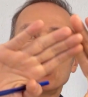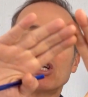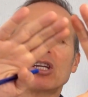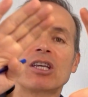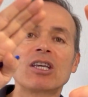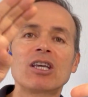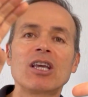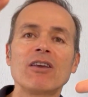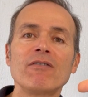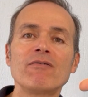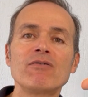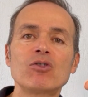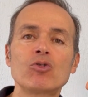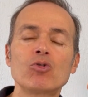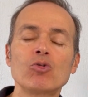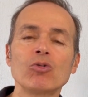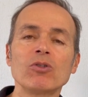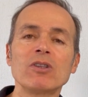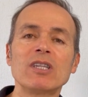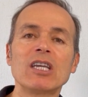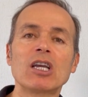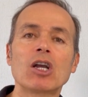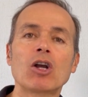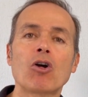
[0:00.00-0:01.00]
gives
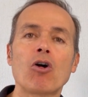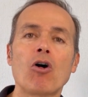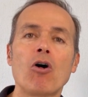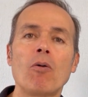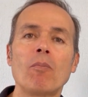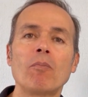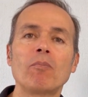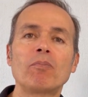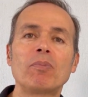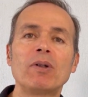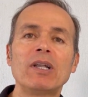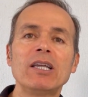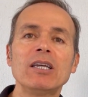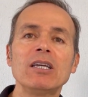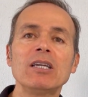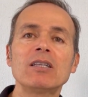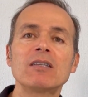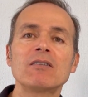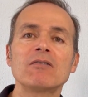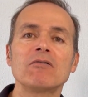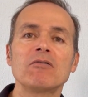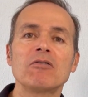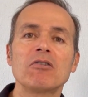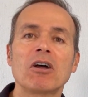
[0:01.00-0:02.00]
you the
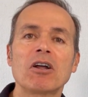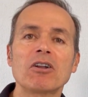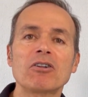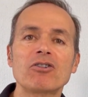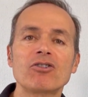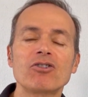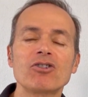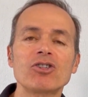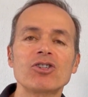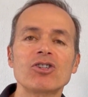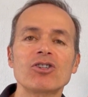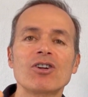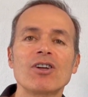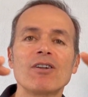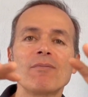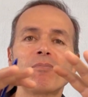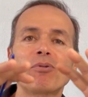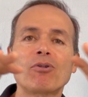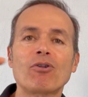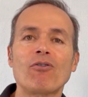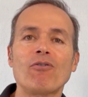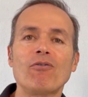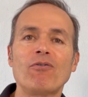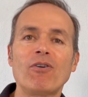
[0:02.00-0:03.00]
complete nutritional
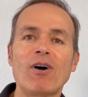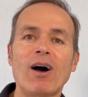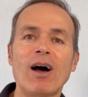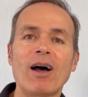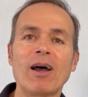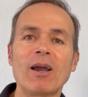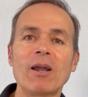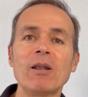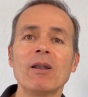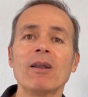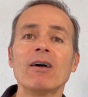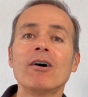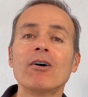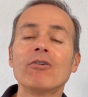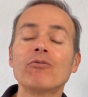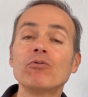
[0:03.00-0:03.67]
profile